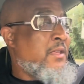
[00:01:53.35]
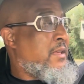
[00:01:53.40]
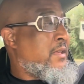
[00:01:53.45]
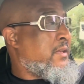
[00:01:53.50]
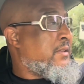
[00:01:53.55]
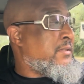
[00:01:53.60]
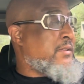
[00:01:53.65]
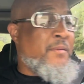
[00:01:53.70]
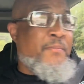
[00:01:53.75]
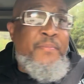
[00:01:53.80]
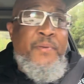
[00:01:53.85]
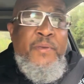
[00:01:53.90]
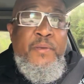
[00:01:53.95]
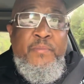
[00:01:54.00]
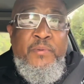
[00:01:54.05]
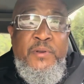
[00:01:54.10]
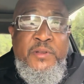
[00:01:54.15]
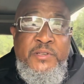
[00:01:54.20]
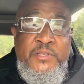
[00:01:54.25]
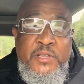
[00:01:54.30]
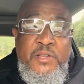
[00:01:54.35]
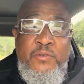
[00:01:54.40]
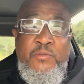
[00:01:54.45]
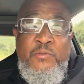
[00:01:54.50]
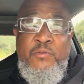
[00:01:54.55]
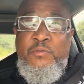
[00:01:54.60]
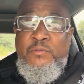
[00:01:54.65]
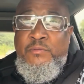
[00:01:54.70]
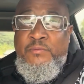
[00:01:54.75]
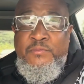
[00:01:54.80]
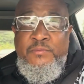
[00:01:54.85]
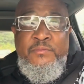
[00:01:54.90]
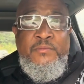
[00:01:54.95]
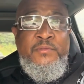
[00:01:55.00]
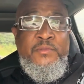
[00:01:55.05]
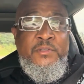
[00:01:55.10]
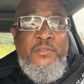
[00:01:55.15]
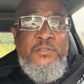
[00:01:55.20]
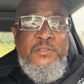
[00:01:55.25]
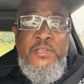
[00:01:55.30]
and some people in general,
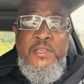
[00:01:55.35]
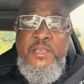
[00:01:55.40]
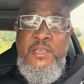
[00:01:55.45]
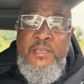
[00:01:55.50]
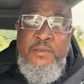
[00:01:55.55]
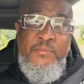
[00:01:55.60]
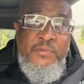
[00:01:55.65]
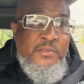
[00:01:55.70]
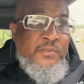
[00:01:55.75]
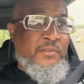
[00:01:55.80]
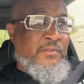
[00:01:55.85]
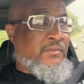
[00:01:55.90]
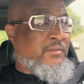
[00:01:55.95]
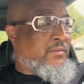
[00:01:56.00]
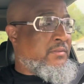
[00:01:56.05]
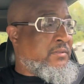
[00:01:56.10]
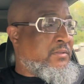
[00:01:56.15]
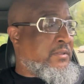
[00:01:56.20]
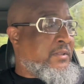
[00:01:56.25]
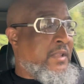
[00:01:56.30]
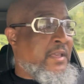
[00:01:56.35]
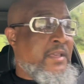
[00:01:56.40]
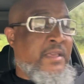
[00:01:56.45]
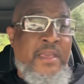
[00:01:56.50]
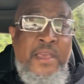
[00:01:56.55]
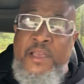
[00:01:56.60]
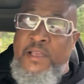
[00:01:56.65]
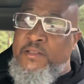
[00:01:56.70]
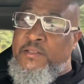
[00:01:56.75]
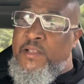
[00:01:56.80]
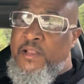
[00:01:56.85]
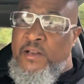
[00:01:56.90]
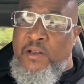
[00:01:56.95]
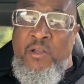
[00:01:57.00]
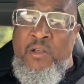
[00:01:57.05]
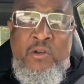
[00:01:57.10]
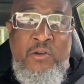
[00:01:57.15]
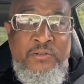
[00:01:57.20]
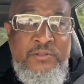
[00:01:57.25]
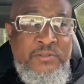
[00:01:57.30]
teams, they can't take
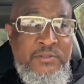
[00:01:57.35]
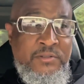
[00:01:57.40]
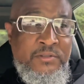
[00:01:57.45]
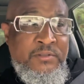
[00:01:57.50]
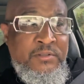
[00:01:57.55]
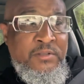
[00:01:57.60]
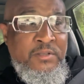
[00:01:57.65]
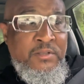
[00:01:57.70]
losses.